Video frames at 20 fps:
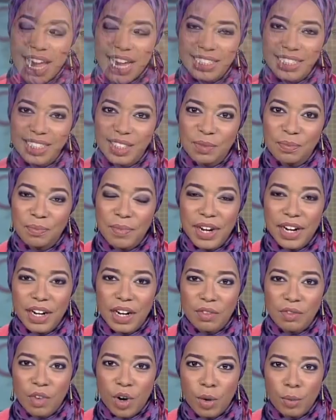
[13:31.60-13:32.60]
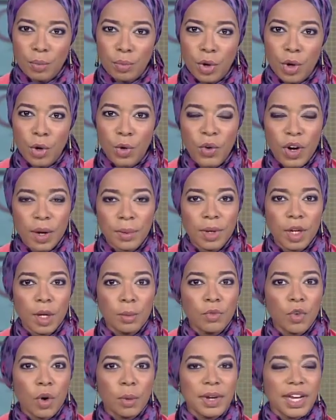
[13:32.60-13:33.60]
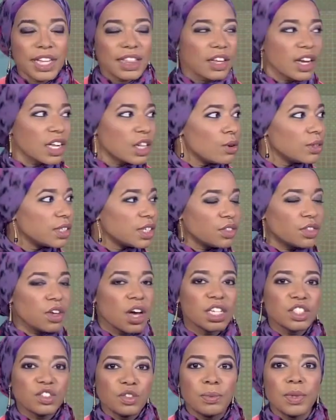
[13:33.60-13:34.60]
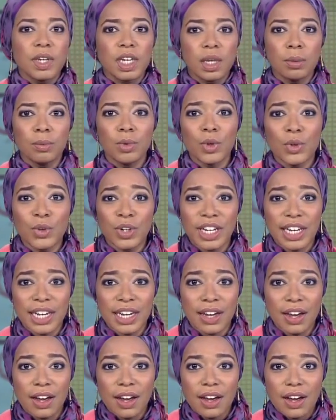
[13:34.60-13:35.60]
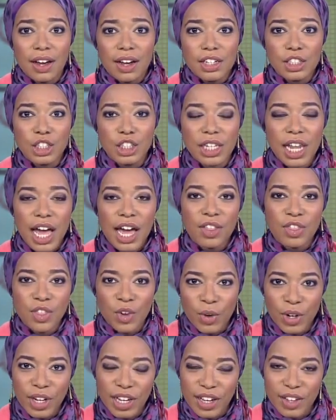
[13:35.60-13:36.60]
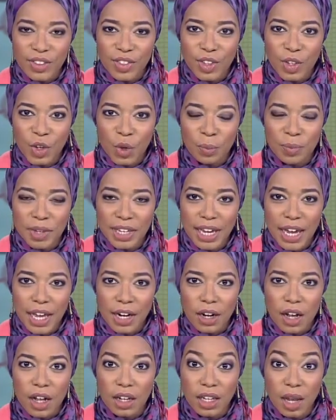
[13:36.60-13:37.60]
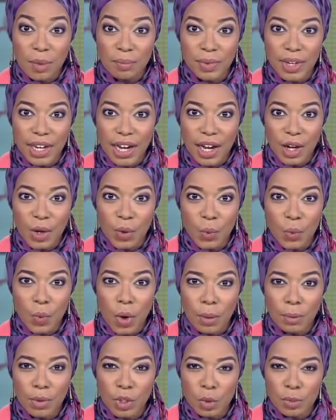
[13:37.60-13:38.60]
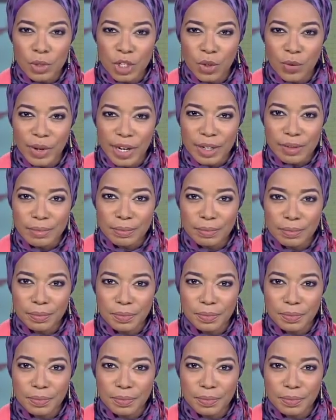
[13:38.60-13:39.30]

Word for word: last minute of our program here, before we get the closing thoughts from the community, July 30th, you'll be in Colombia. What will you be doing?